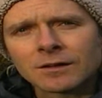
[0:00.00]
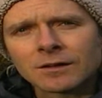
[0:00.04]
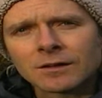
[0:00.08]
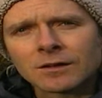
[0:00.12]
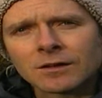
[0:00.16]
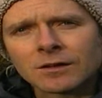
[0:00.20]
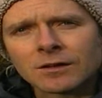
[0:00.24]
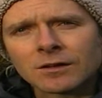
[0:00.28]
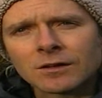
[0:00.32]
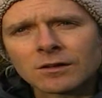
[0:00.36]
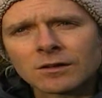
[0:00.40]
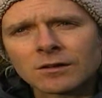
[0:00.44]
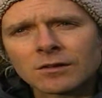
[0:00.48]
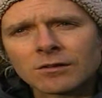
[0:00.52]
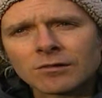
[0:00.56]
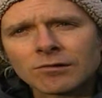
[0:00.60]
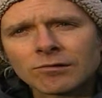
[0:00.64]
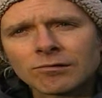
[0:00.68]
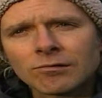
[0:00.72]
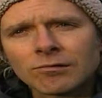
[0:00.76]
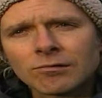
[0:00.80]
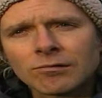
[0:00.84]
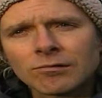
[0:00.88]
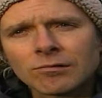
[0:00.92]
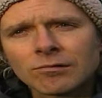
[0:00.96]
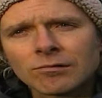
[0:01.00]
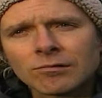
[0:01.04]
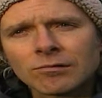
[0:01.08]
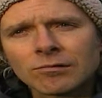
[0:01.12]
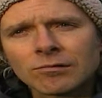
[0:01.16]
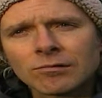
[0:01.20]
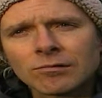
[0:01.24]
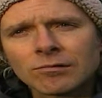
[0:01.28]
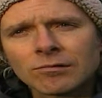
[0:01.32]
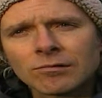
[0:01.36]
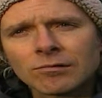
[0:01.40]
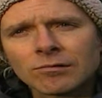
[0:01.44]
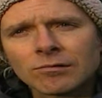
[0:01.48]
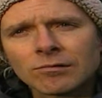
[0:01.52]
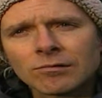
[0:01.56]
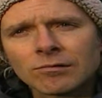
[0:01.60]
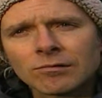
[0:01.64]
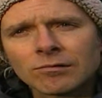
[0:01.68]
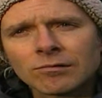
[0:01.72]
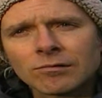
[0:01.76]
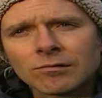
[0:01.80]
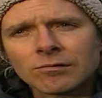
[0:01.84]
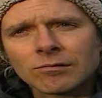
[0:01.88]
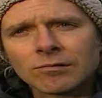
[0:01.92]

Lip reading: No one is speaking in this clip.